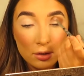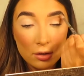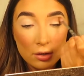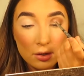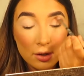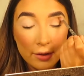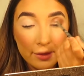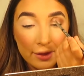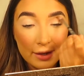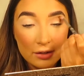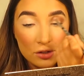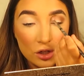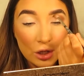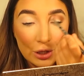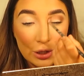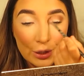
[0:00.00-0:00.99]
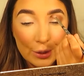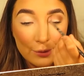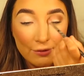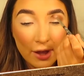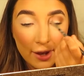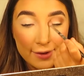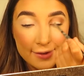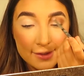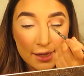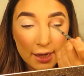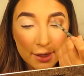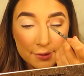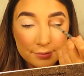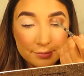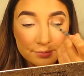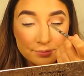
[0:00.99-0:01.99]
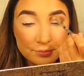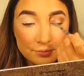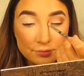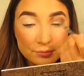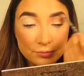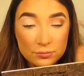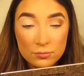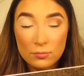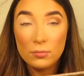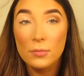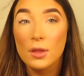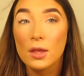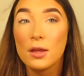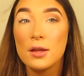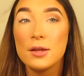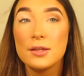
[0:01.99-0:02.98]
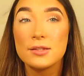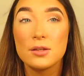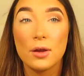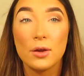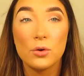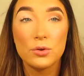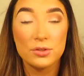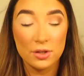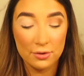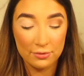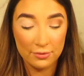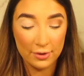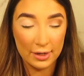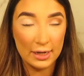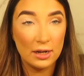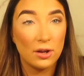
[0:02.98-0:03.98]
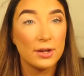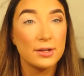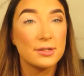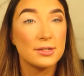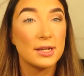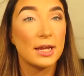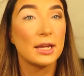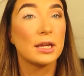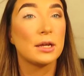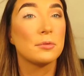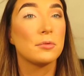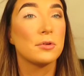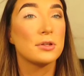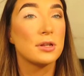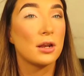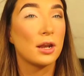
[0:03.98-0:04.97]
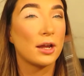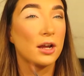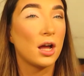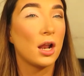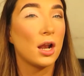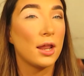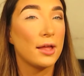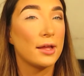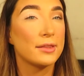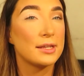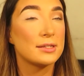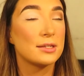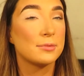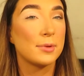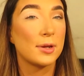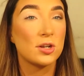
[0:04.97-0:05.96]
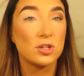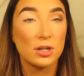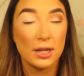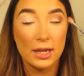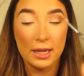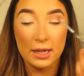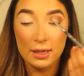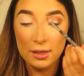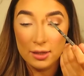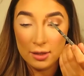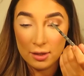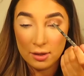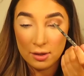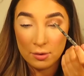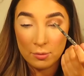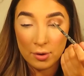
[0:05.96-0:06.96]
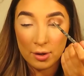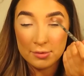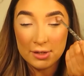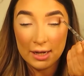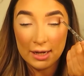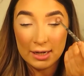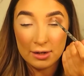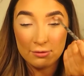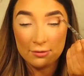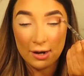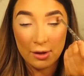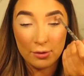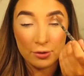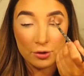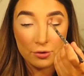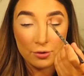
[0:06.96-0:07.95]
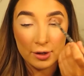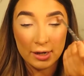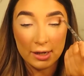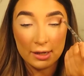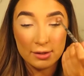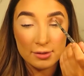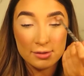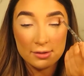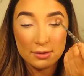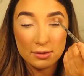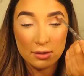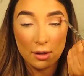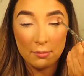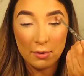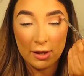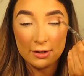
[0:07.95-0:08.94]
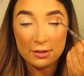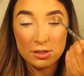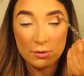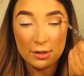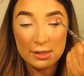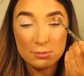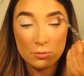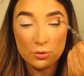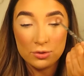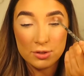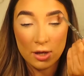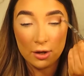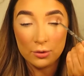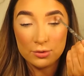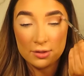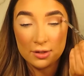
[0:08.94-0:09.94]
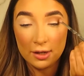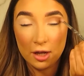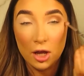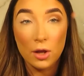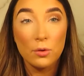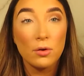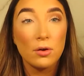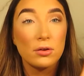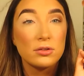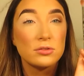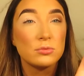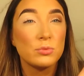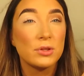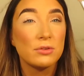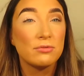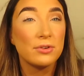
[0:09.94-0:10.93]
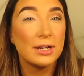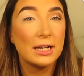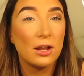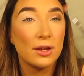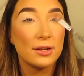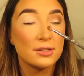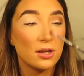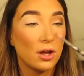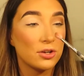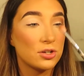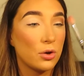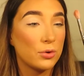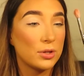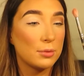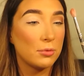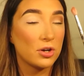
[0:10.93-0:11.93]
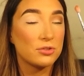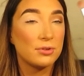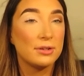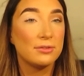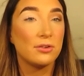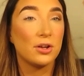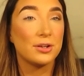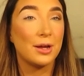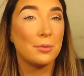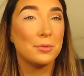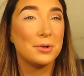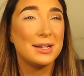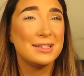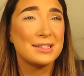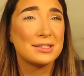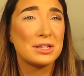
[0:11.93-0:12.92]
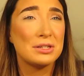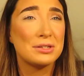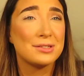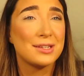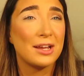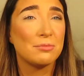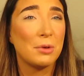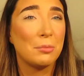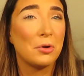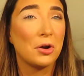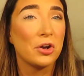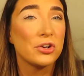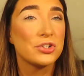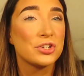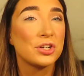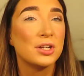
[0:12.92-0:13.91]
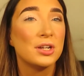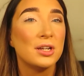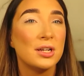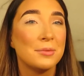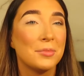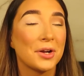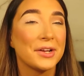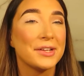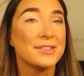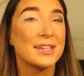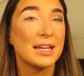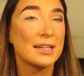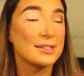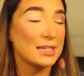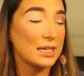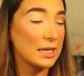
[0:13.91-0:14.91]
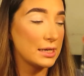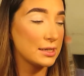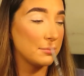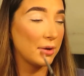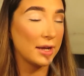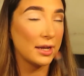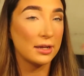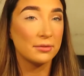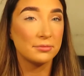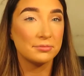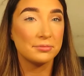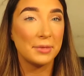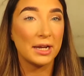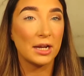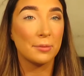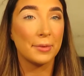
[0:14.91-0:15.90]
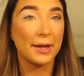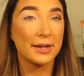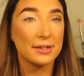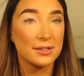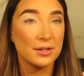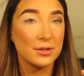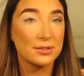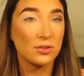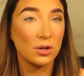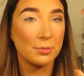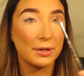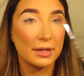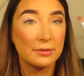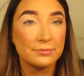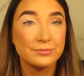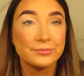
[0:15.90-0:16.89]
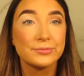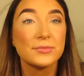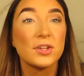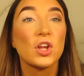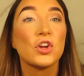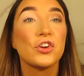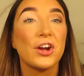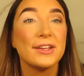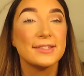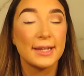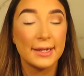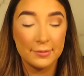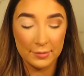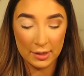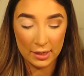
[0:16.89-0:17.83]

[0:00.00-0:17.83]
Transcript: Nothing too fancy. So I also really like to take like a colour like this, especially when I'm taking it around the crease. I'm like doing small circles as I go with a really light touch, holding the brush really far down. Please excuse the state of my brush. My concealer's leaked in my makeup bag, so it's gone a bit crazy.